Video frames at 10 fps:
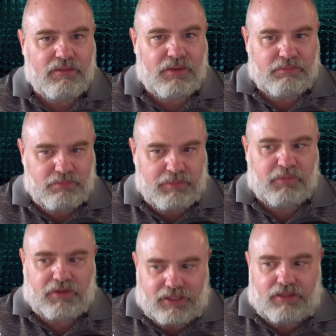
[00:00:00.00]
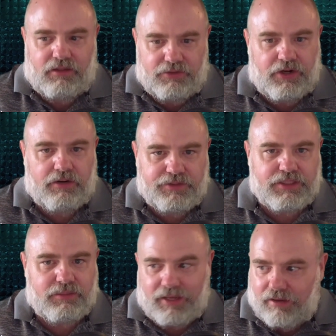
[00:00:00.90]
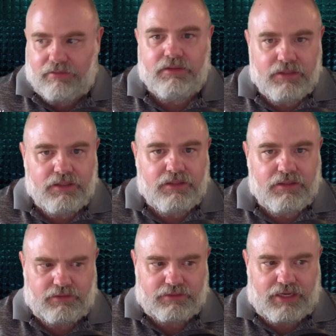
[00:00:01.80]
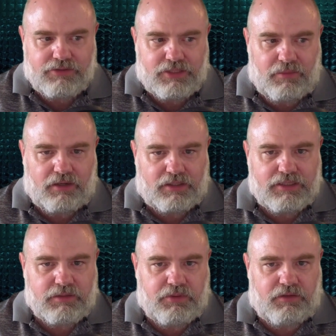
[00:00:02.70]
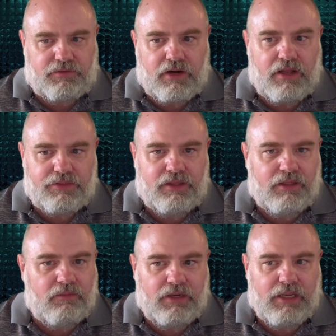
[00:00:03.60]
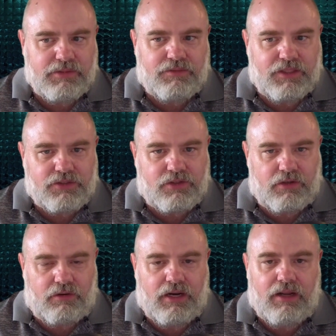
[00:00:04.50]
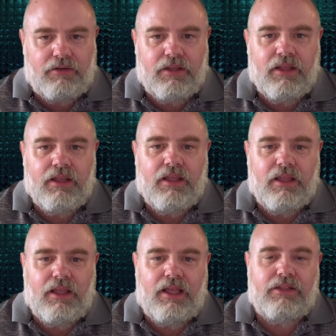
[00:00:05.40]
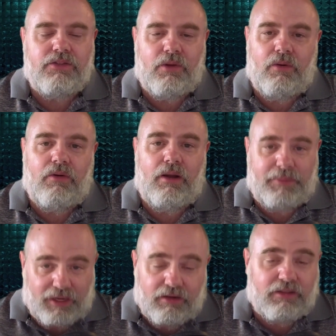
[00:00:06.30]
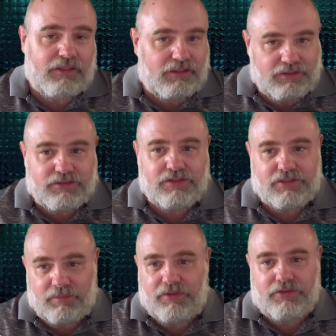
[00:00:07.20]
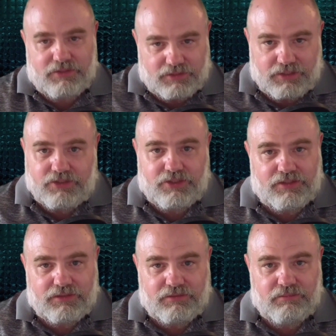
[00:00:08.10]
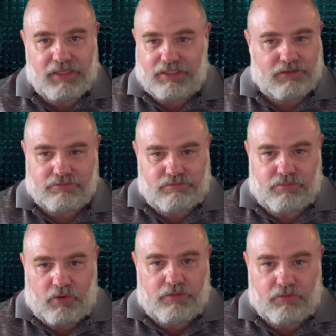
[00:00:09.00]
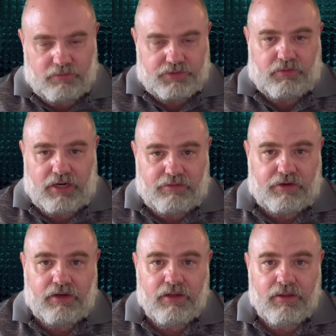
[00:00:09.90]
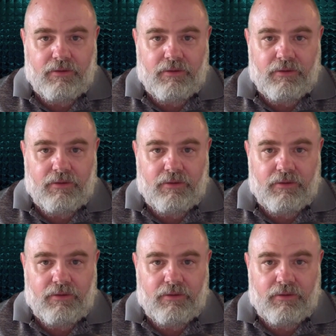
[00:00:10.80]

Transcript: but people were getting a little nervous about this housing market seems pretty frothy. And what happens if things turn around? And so apparently, at least in some of those decision-making boardrooms or whatever,